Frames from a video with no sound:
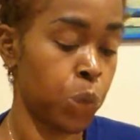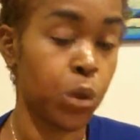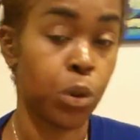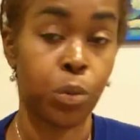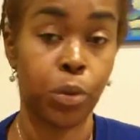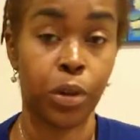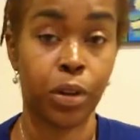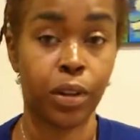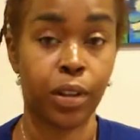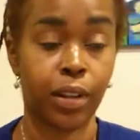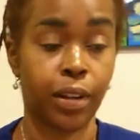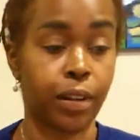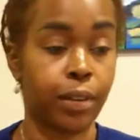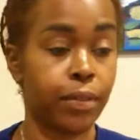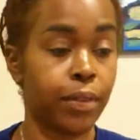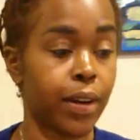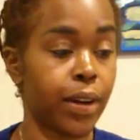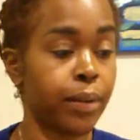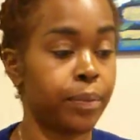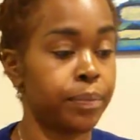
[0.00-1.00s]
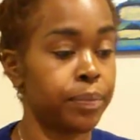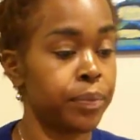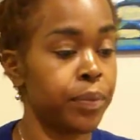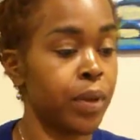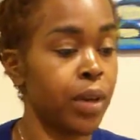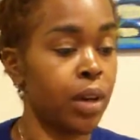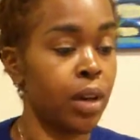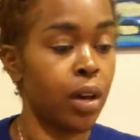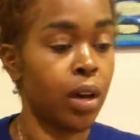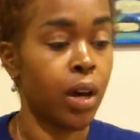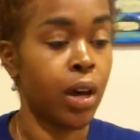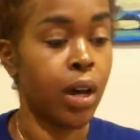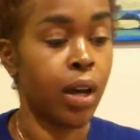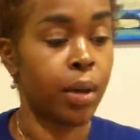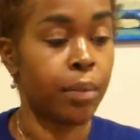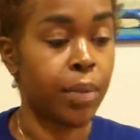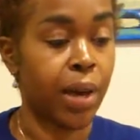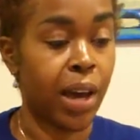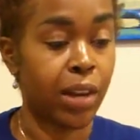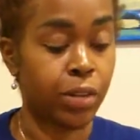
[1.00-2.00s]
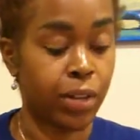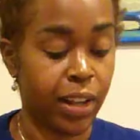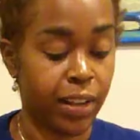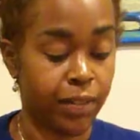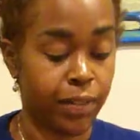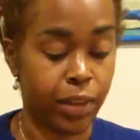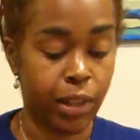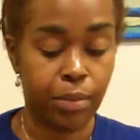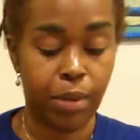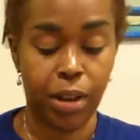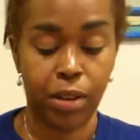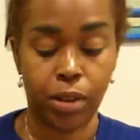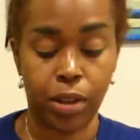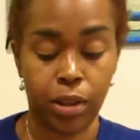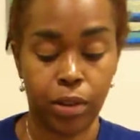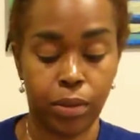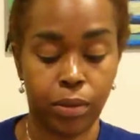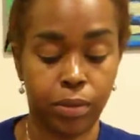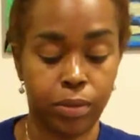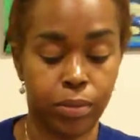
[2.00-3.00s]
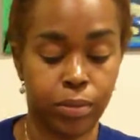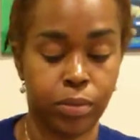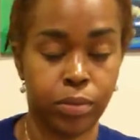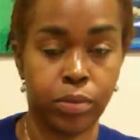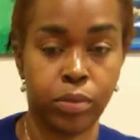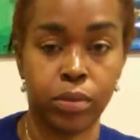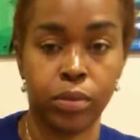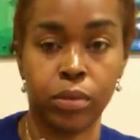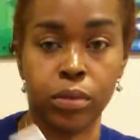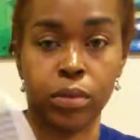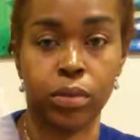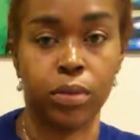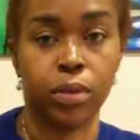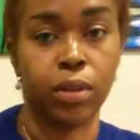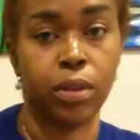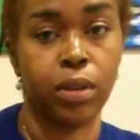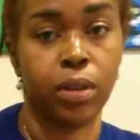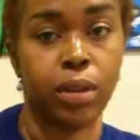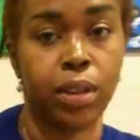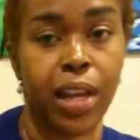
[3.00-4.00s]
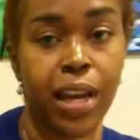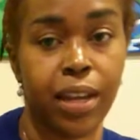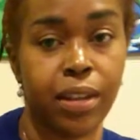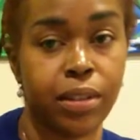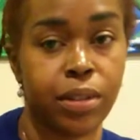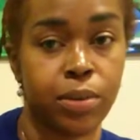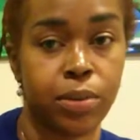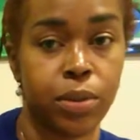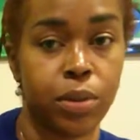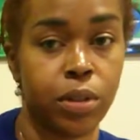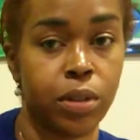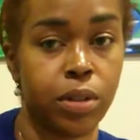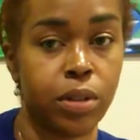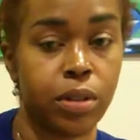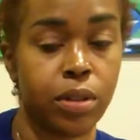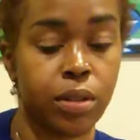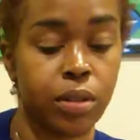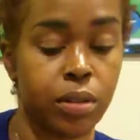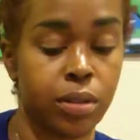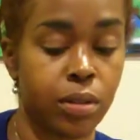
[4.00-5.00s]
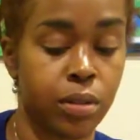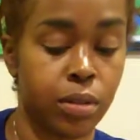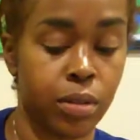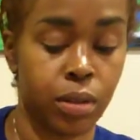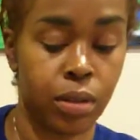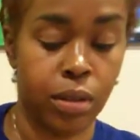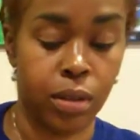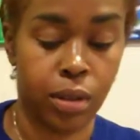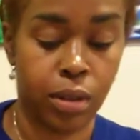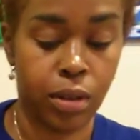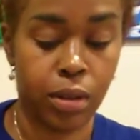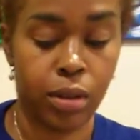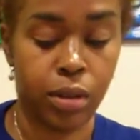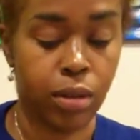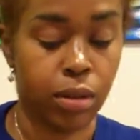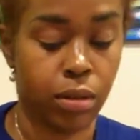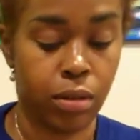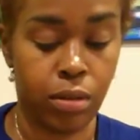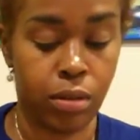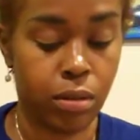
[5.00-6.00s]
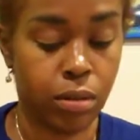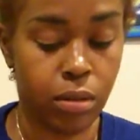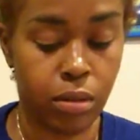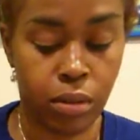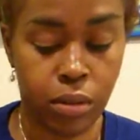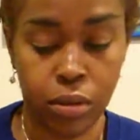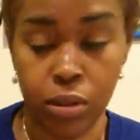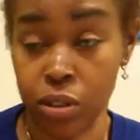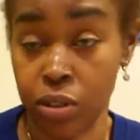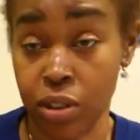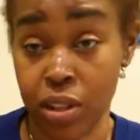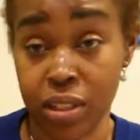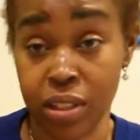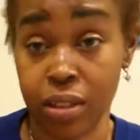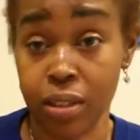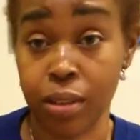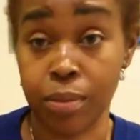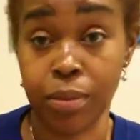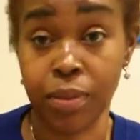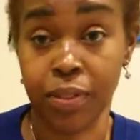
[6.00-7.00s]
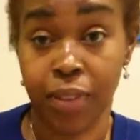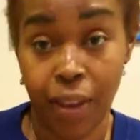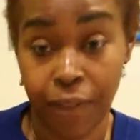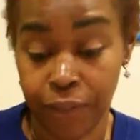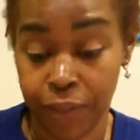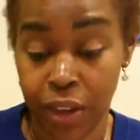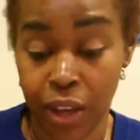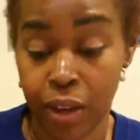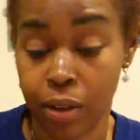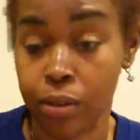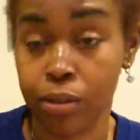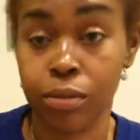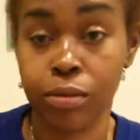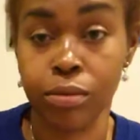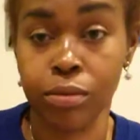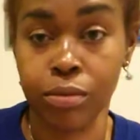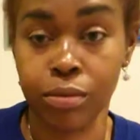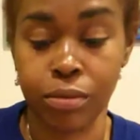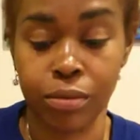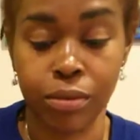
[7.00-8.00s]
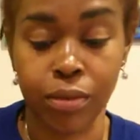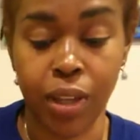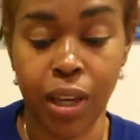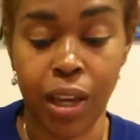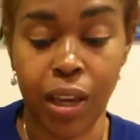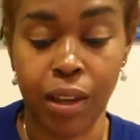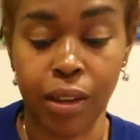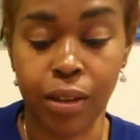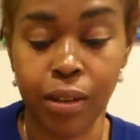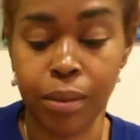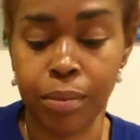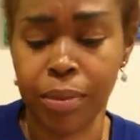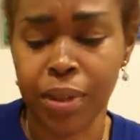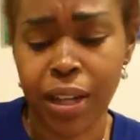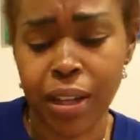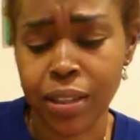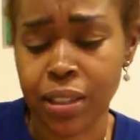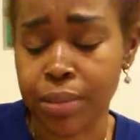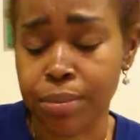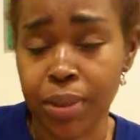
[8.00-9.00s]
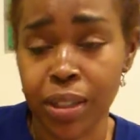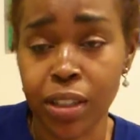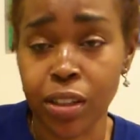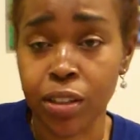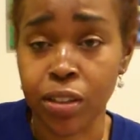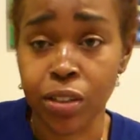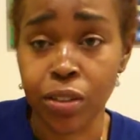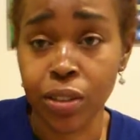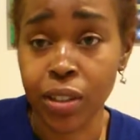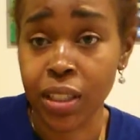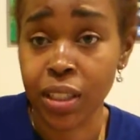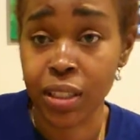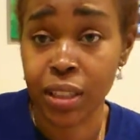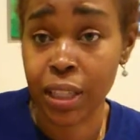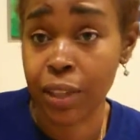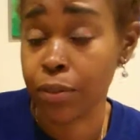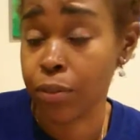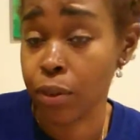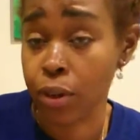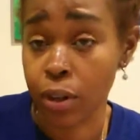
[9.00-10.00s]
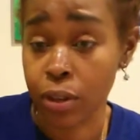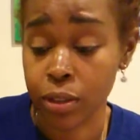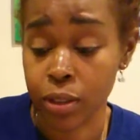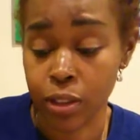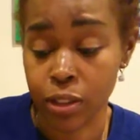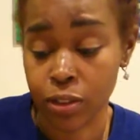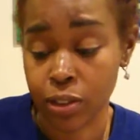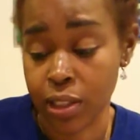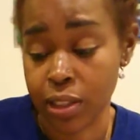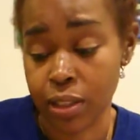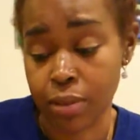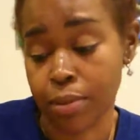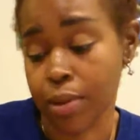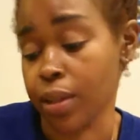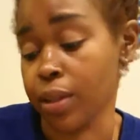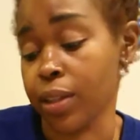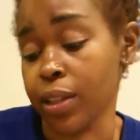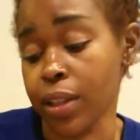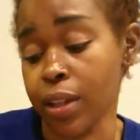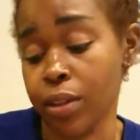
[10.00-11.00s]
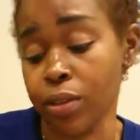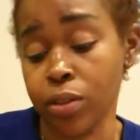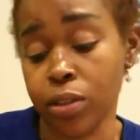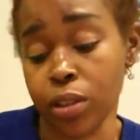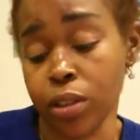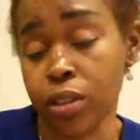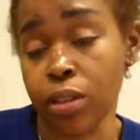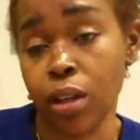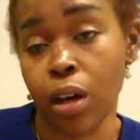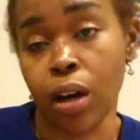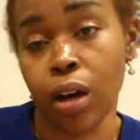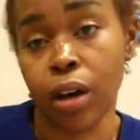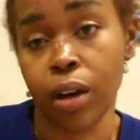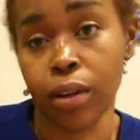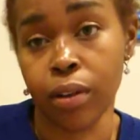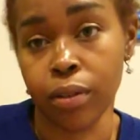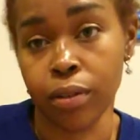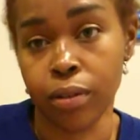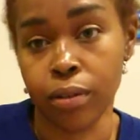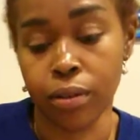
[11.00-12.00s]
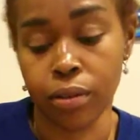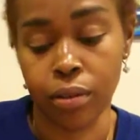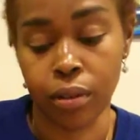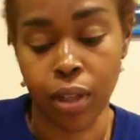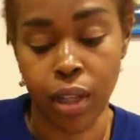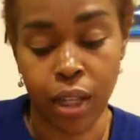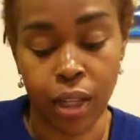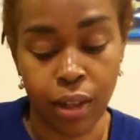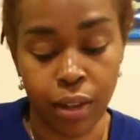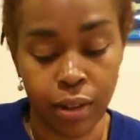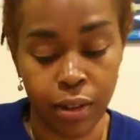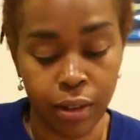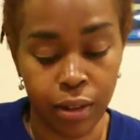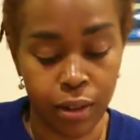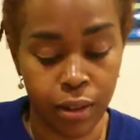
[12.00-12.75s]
We're going to clarify. How do they feel about you? Nine of Swords. You're stressing them out, okay? But that doesn't mean you're doing anything wrong to stress them out, Leo. You just are, okay?